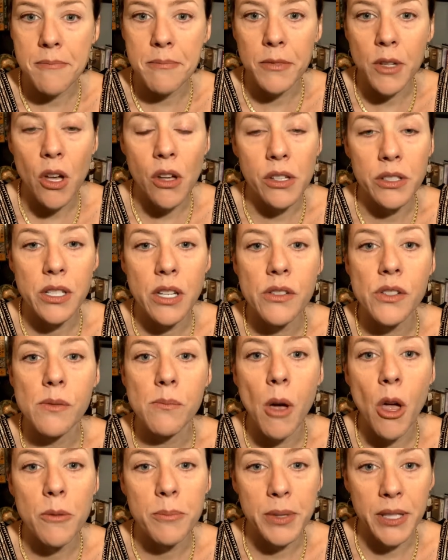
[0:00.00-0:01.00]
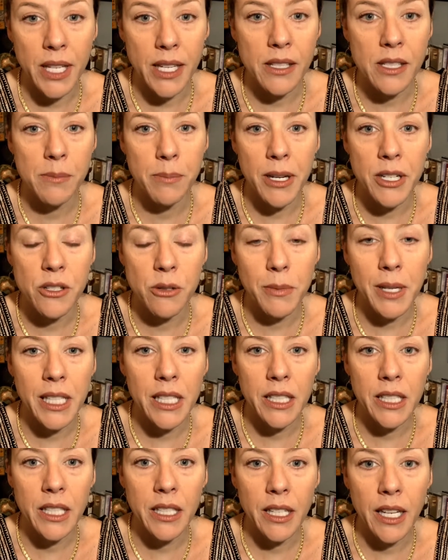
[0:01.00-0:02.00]
called A Small Place by Jamaica
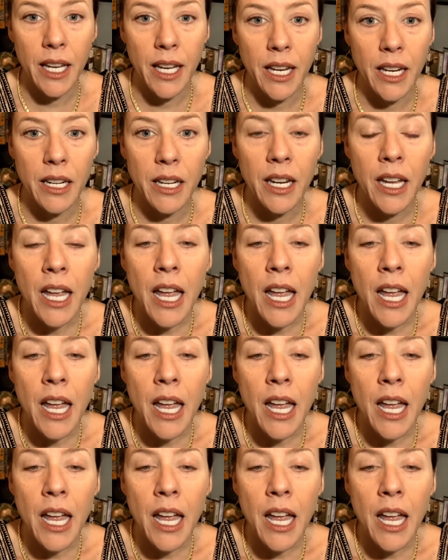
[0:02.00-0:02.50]
Kincaid.